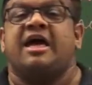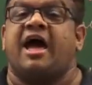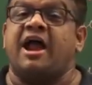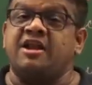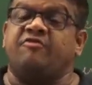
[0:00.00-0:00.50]

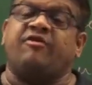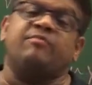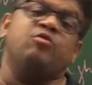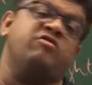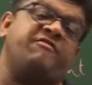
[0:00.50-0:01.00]
And if I
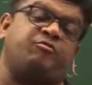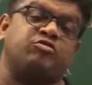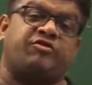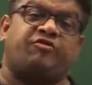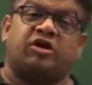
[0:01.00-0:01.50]
move up to
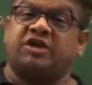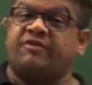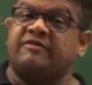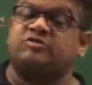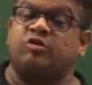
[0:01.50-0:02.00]
the
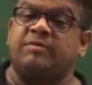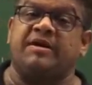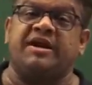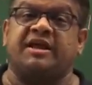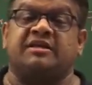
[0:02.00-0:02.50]
45-story
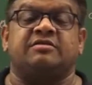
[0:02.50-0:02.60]
building,